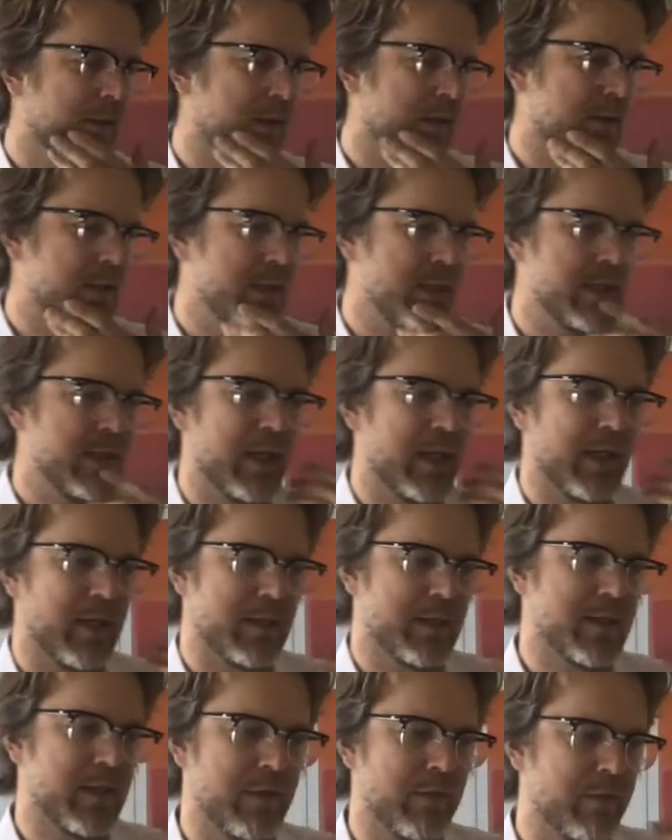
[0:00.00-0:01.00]
detail a
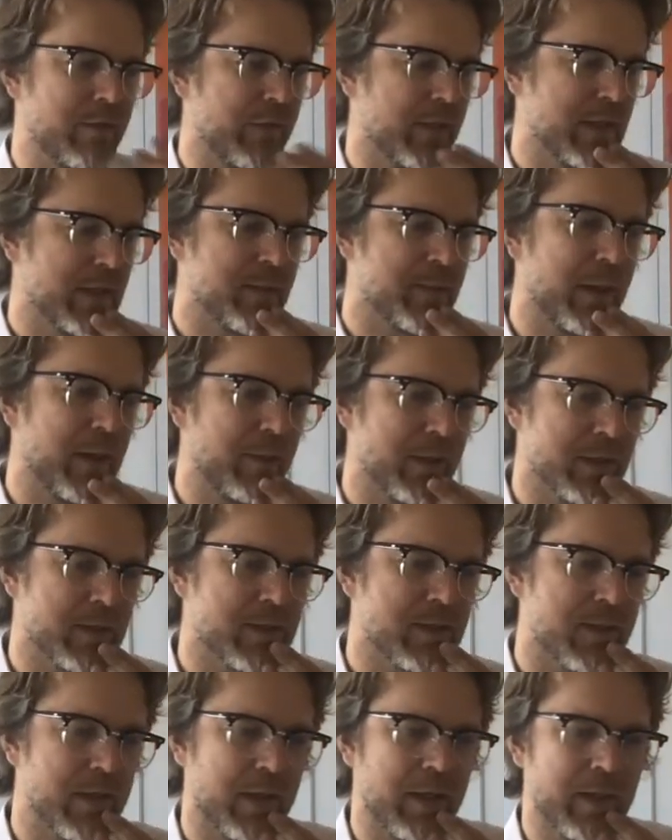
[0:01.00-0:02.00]
set of
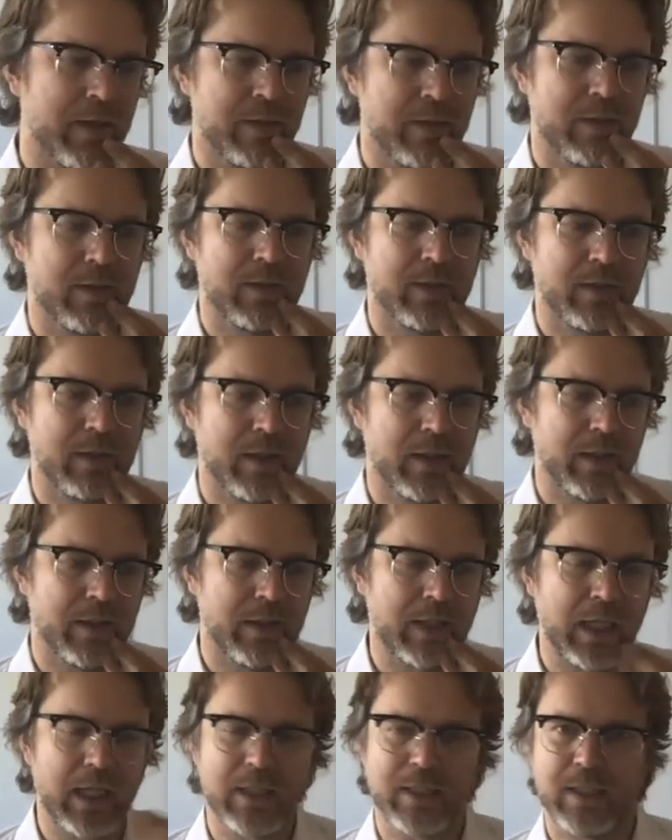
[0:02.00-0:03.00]
experiments that
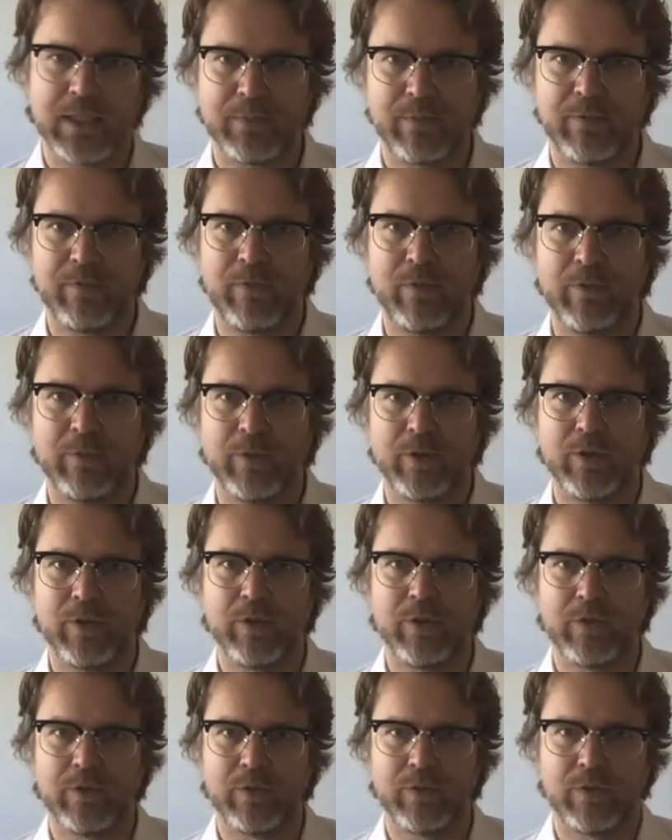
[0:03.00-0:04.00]
Nazis performed
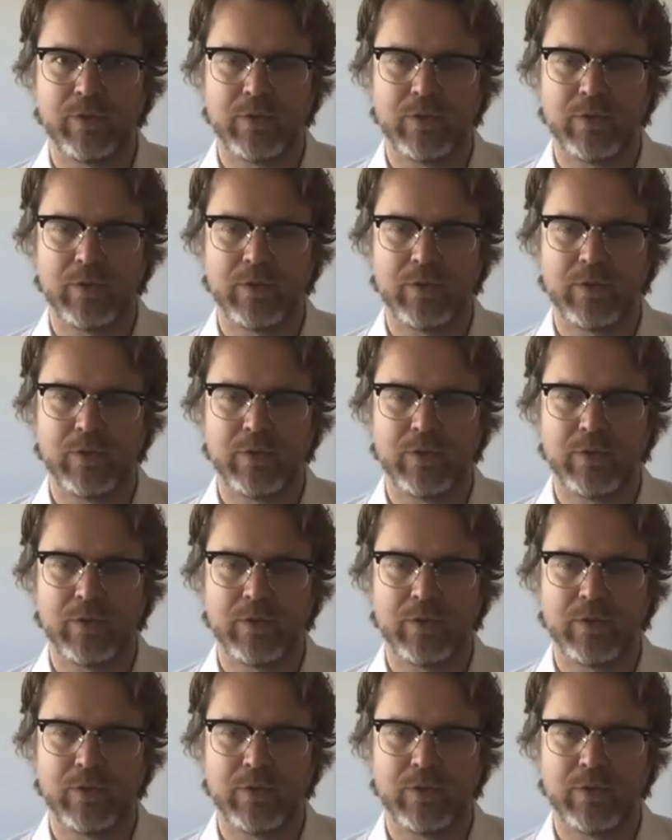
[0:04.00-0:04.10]
on